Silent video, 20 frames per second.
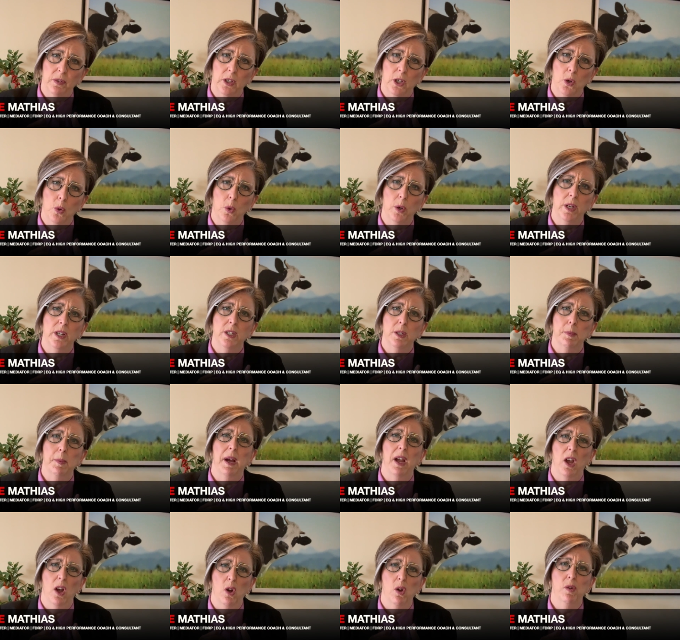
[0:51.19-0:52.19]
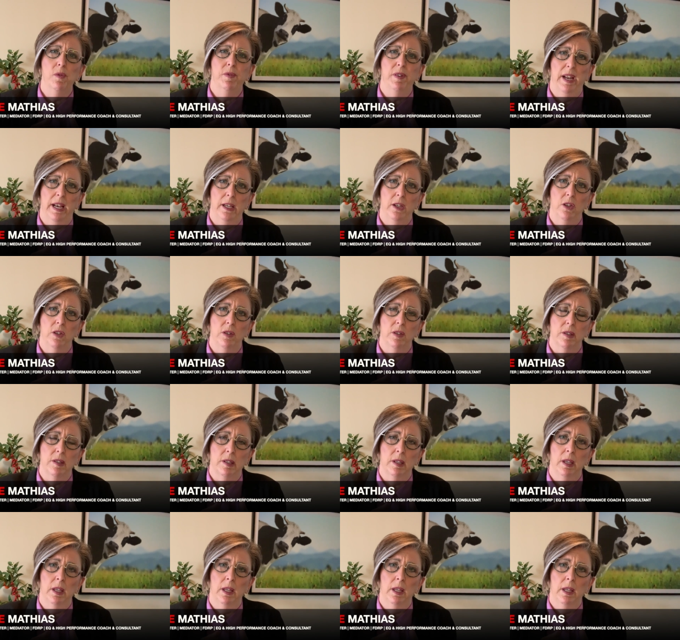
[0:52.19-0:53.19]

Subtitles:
according to my own values